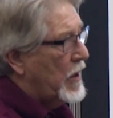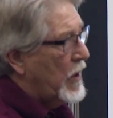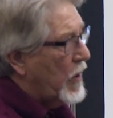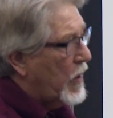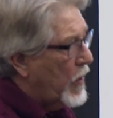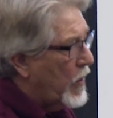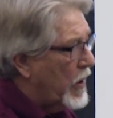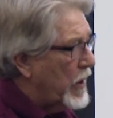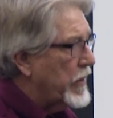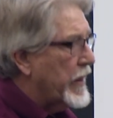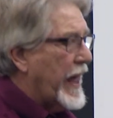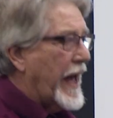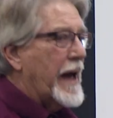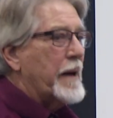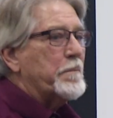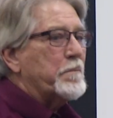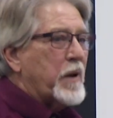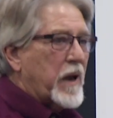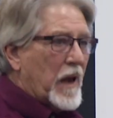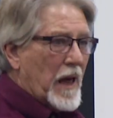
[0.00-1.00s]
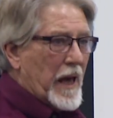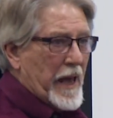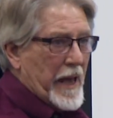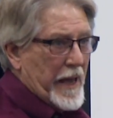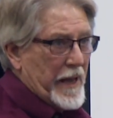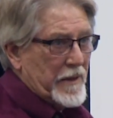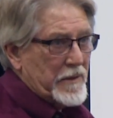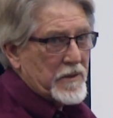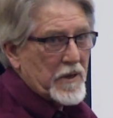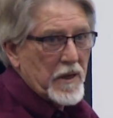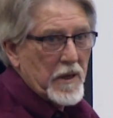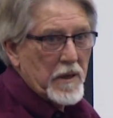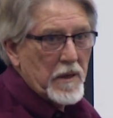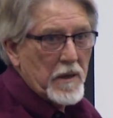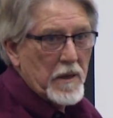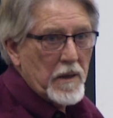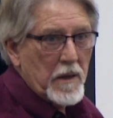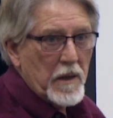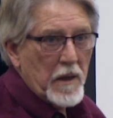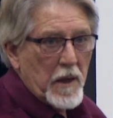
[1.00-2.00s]
on that plant
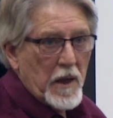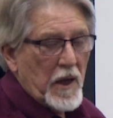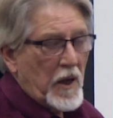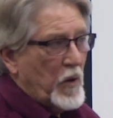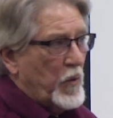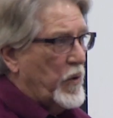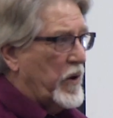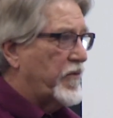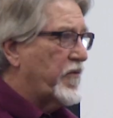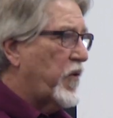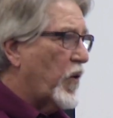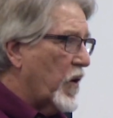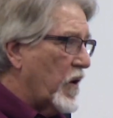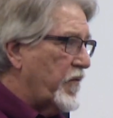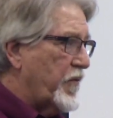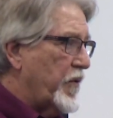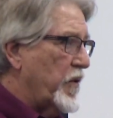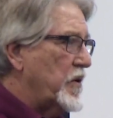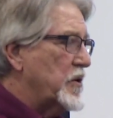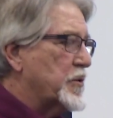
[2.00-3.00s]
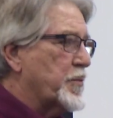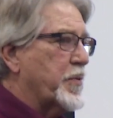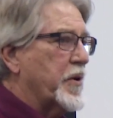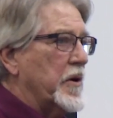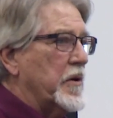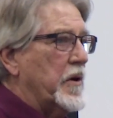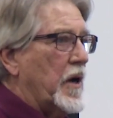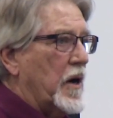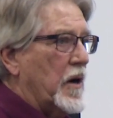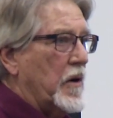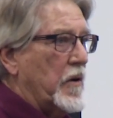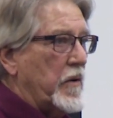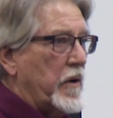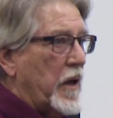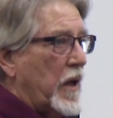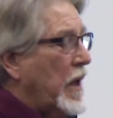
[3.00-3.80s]
with 4 fruits per node,